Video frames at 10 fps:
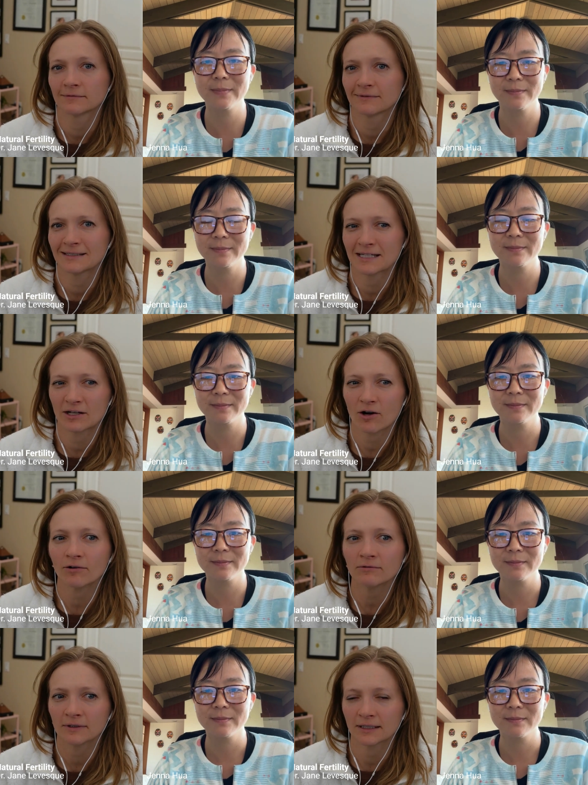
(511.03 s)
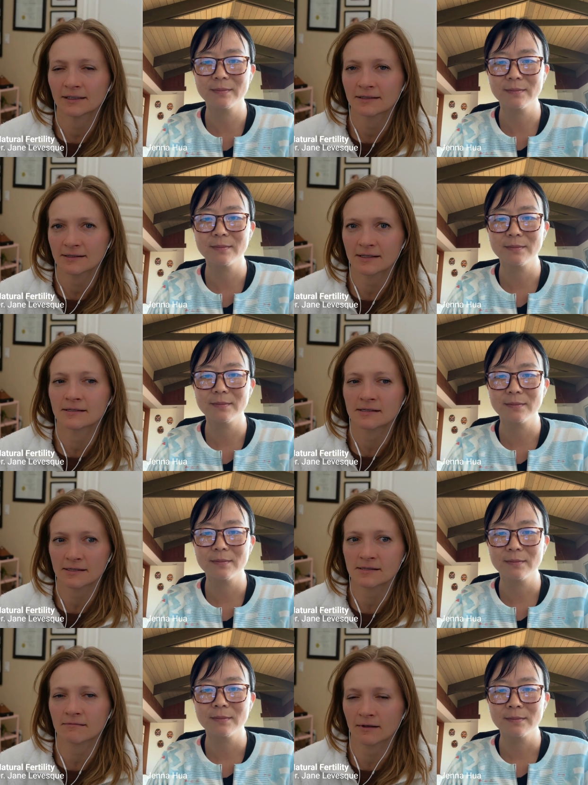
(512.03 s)
Speaker 1: you know, and then it's this
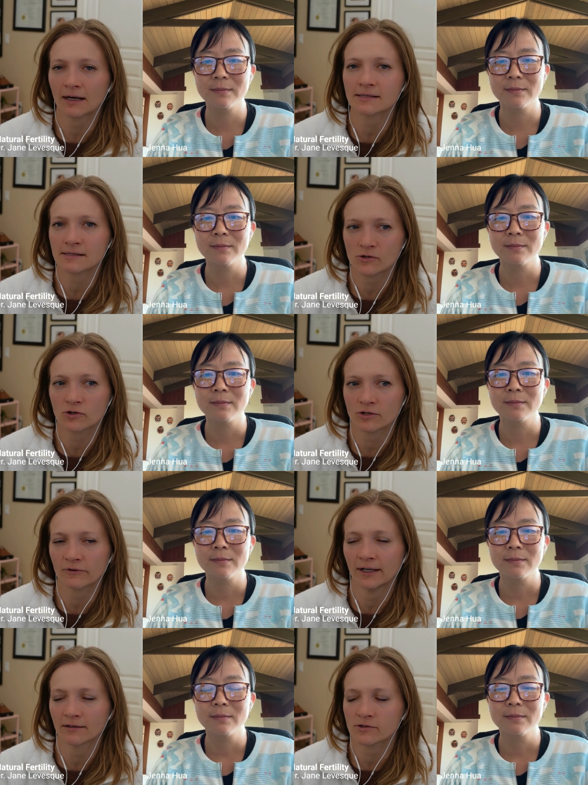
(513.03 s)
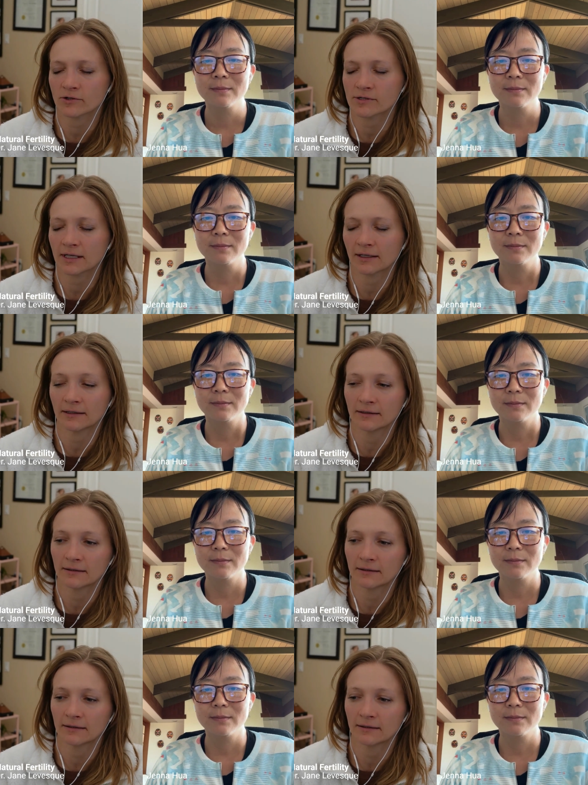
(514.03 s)
constant search for answers that can